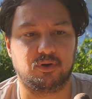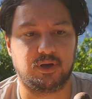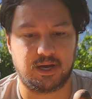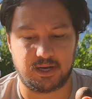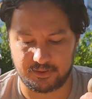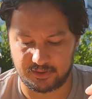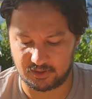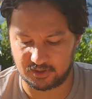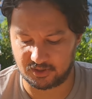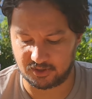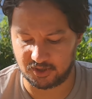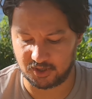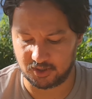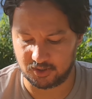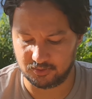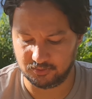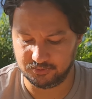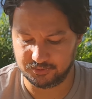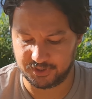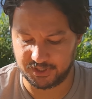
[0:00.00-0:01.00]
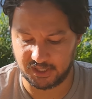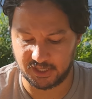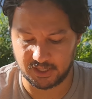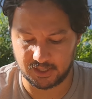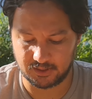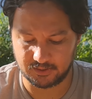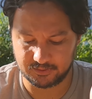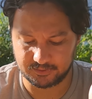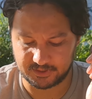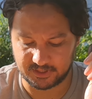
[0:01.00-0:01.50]
how they're going to go
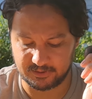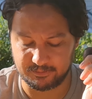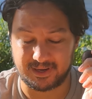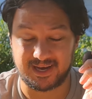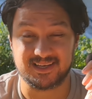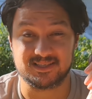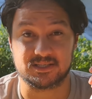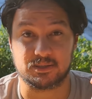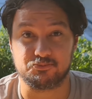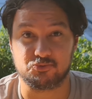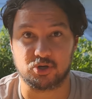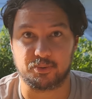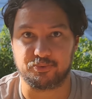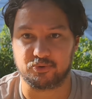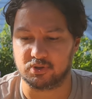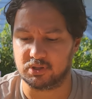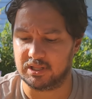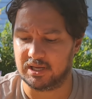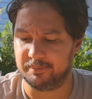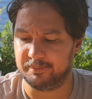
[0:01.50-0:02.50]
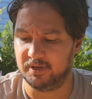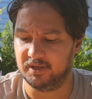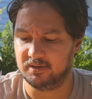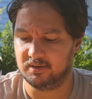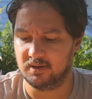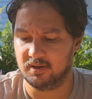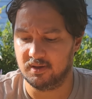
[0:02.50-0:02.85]
here in my subtropical climate.